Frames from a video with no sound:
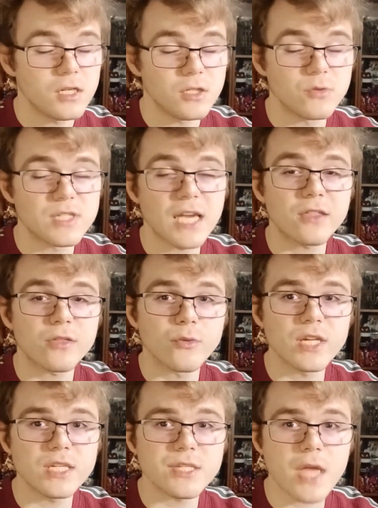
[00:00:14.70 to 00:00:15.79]
you take
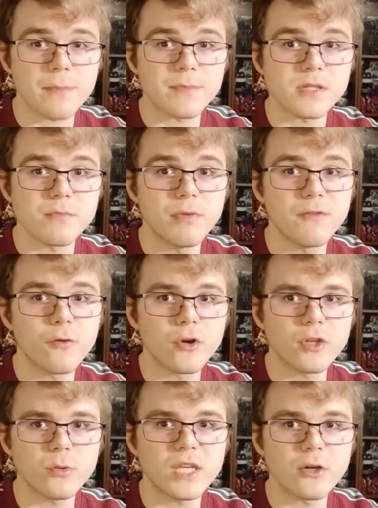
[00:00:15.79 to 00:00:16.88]
3 steps before
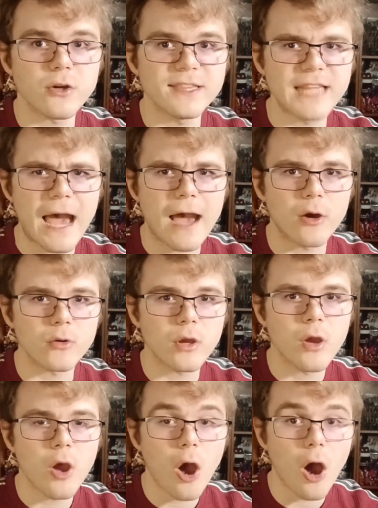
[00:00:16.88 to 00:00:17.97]
you hear a loud,
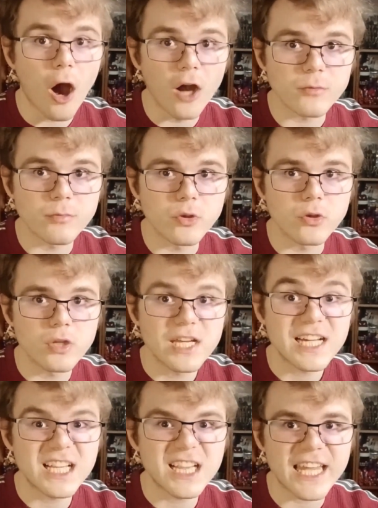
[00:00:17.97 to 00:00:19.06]
audible
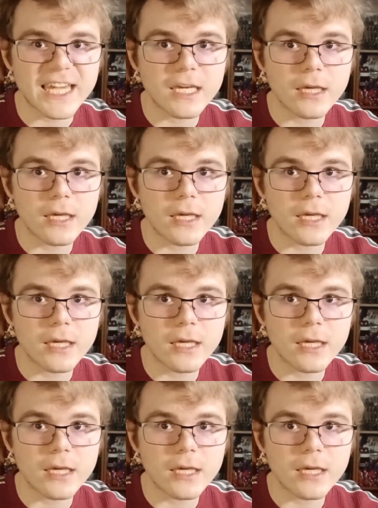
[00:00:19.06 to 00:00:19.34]
click.